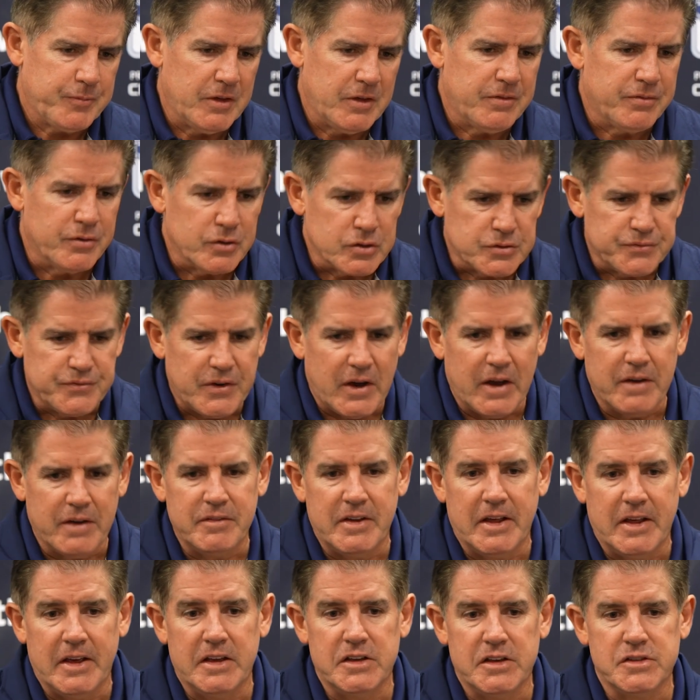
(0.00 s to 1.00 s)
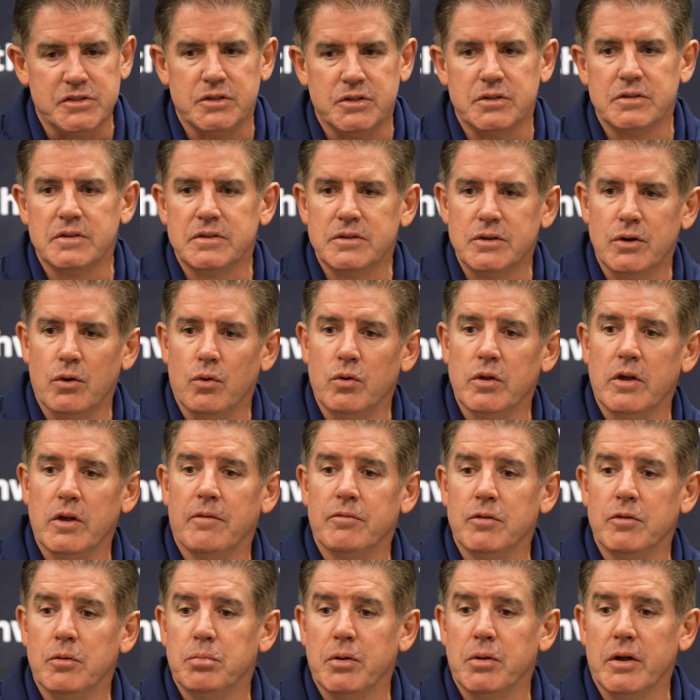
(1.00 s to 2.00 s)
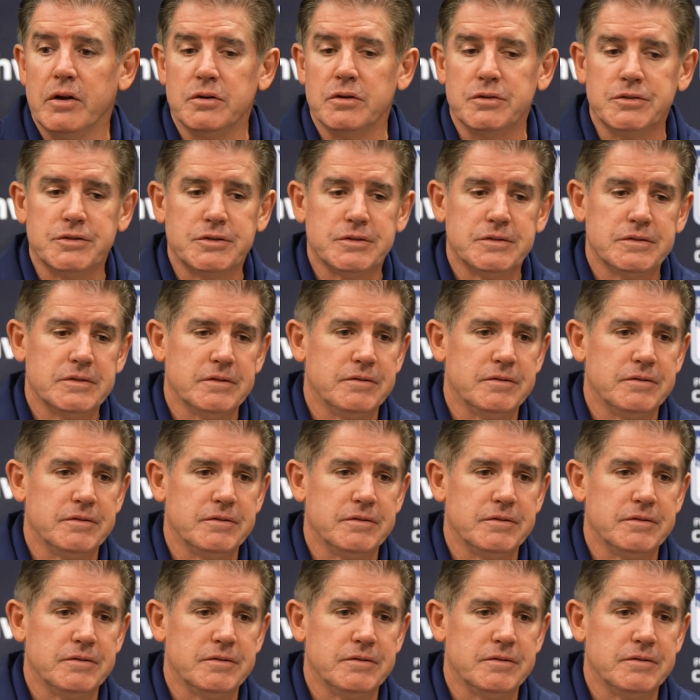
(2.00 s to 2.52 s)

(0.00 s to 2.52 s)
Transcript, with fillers: first 5 days, and only having the players